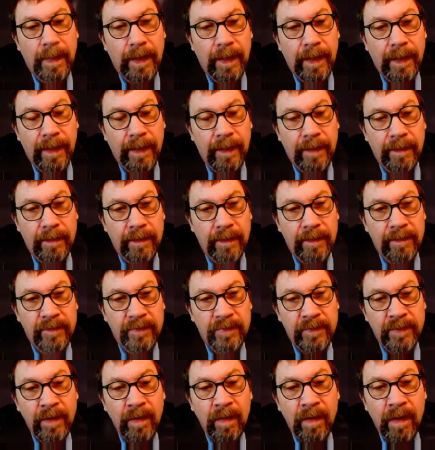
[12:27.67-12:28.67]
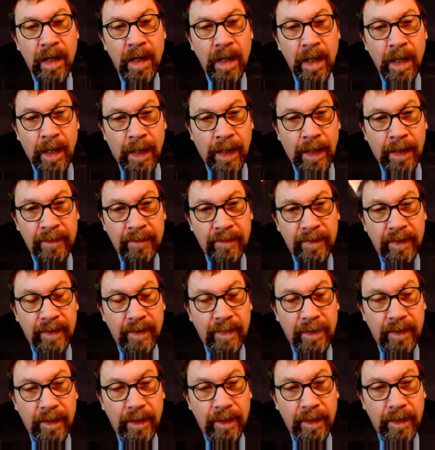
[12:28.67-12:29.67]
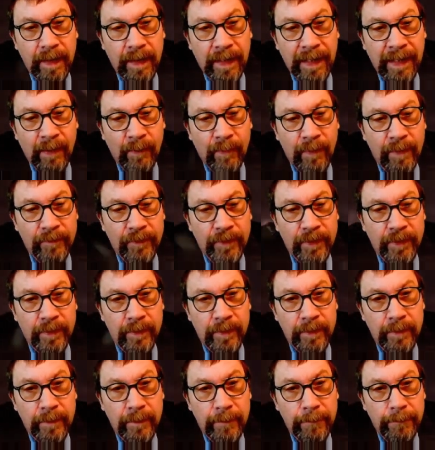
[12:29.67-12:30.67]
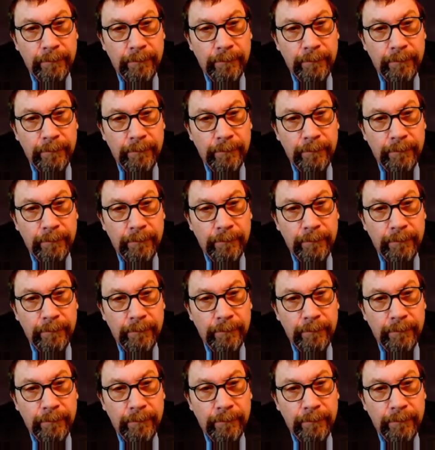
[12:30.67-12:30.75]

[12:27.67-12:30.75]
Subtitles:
And it's still hot. However,